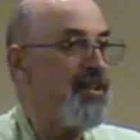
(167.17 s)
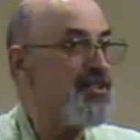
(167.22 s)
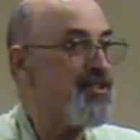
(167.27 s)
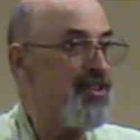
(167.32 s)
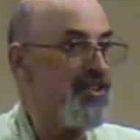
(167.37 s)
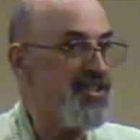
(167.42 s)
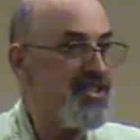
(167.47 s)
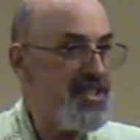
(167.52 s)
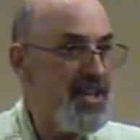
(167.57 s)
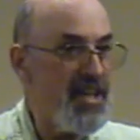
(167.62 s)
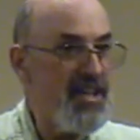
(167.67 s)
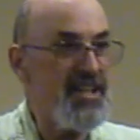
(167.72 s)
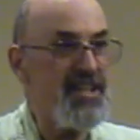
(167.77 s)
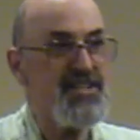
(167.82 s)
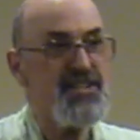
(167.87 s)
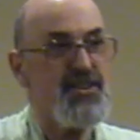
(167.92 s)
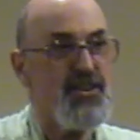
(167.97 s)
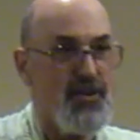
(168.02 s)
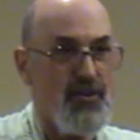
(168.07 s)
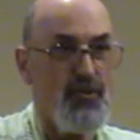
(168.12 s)
So the
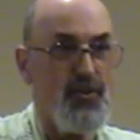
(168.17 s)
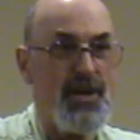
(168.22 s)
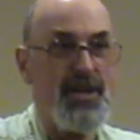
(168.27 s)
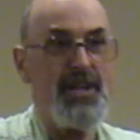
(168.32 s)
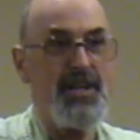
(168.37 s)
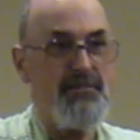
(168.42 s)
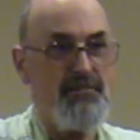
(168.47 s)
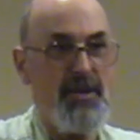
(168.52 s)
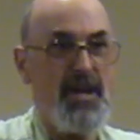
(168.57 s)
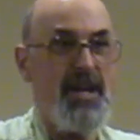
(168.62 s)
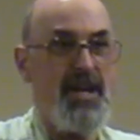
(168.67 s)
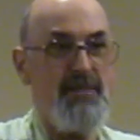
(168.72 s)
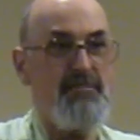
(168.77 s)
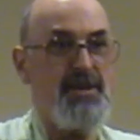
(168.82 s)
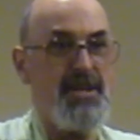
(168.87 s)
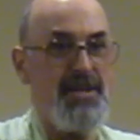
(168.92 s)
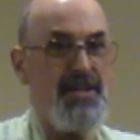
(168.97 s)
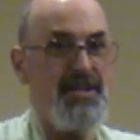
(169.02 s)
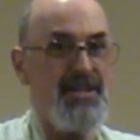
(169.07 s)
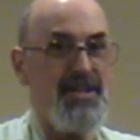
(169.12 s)
tenants really pay
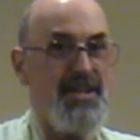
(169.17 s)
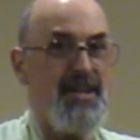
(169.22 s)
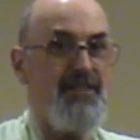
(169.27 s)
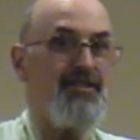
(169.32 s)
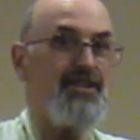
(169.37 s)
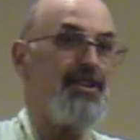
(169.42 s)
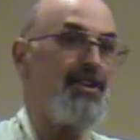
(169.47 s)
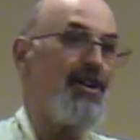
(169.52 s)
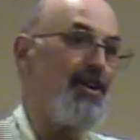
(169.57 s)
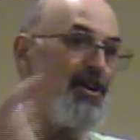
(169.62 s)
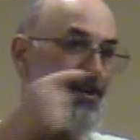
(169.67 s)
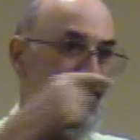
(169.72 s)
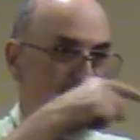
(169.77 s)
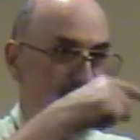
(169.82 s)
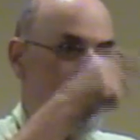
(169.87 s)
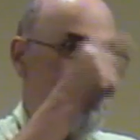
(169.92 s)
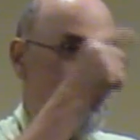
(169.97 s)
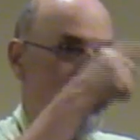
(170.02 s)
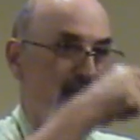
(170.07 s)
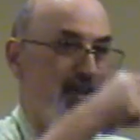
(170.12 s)
me, even
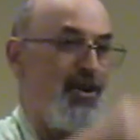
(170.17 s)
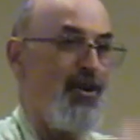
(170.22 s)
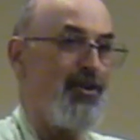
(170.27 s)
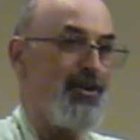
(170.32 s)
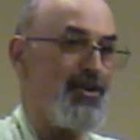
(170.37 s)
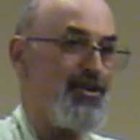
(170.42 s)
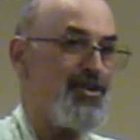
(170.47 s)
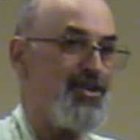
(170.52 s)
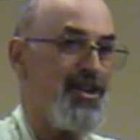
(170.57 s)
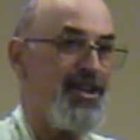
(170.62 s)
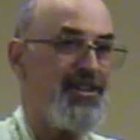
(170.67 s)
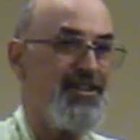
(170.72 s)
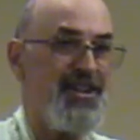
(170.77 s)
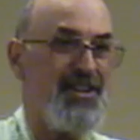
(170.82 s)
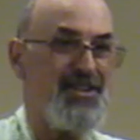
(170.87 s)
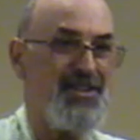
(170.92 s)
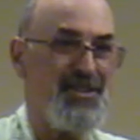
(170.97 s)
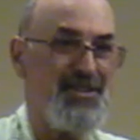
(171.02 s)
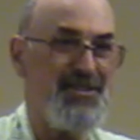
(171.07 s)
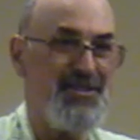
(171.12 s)
though the owners think
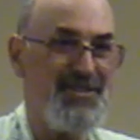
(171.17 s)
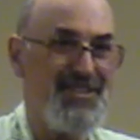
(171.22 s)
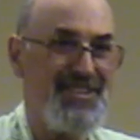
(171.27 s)
they do.